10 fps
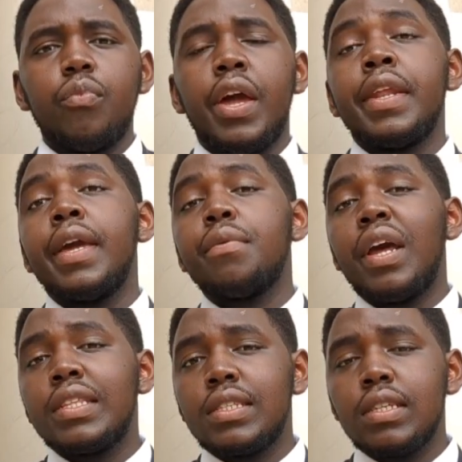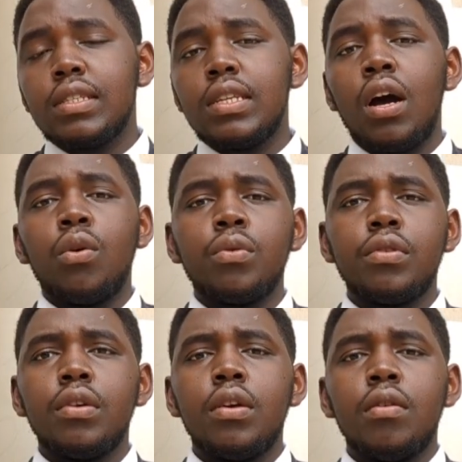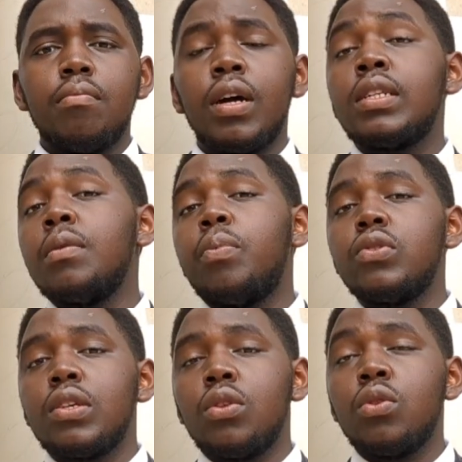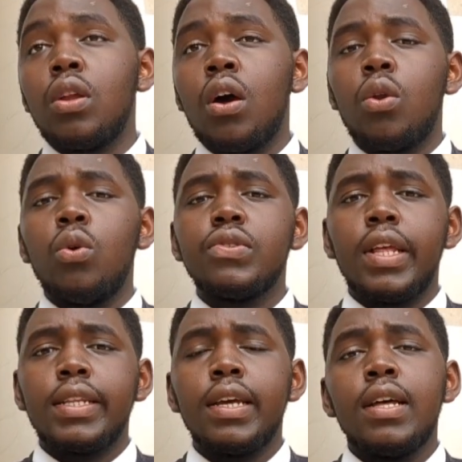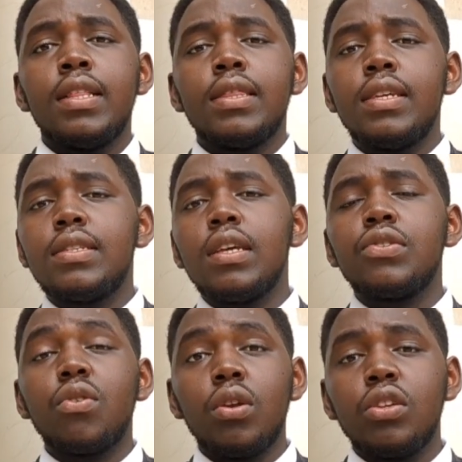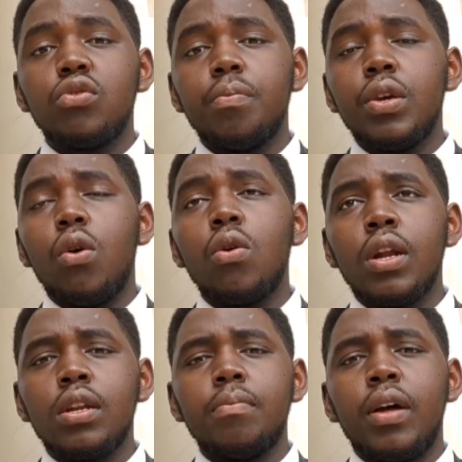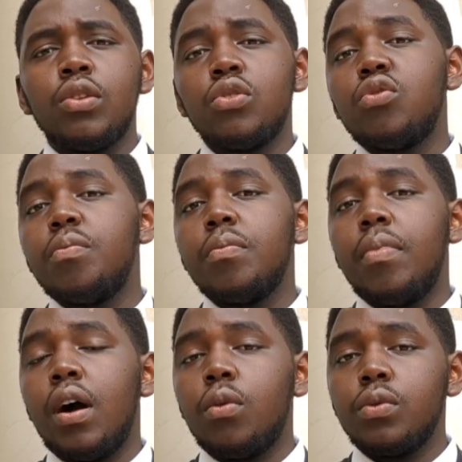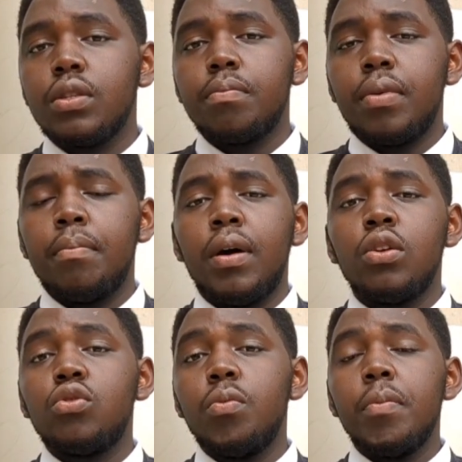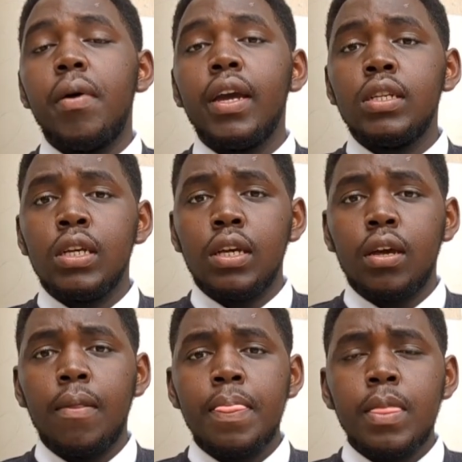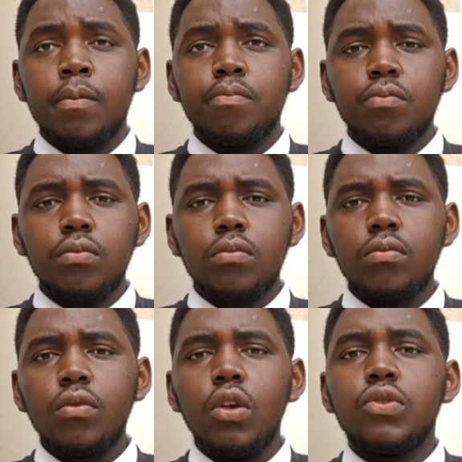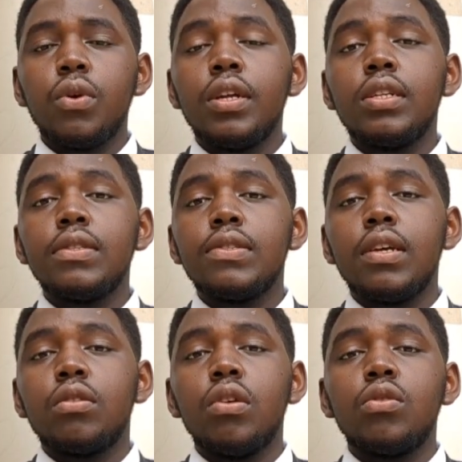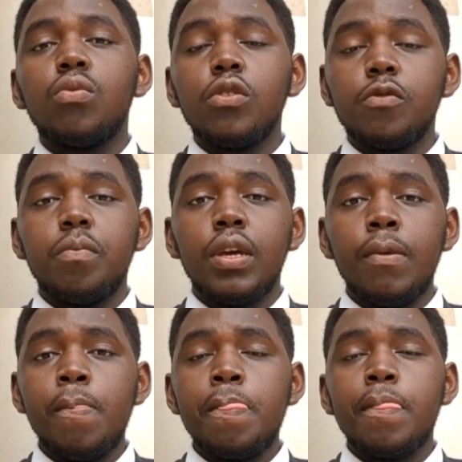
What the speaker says: and he writes it down, but he puts an owner clause that this is only to be honored but not to be bound, but not to be binding. So it won't be